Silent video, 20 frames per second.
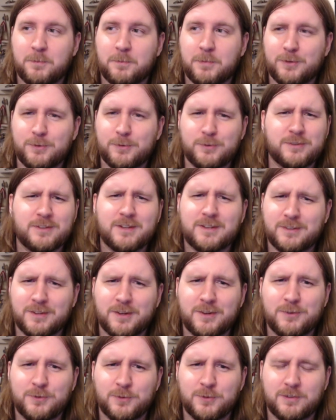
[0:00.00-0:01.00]
but there's
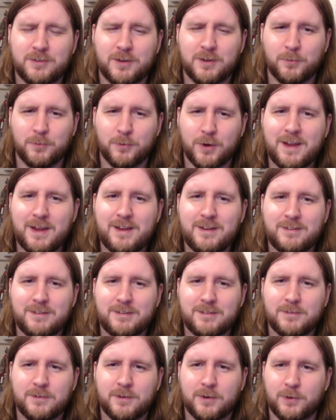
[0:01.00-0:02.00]
600 some,
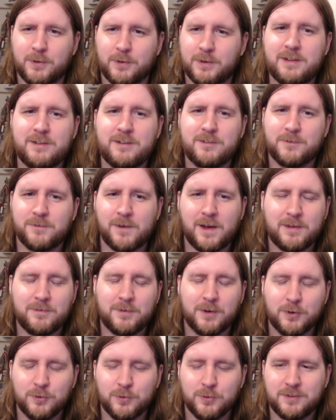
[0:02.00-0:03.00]
right? Or at least
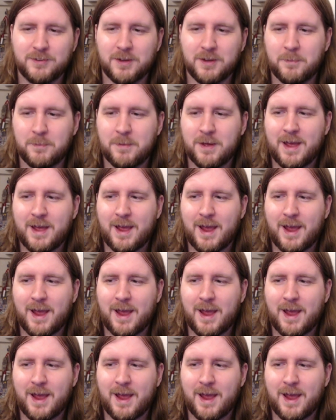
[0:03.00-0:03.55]
500 some.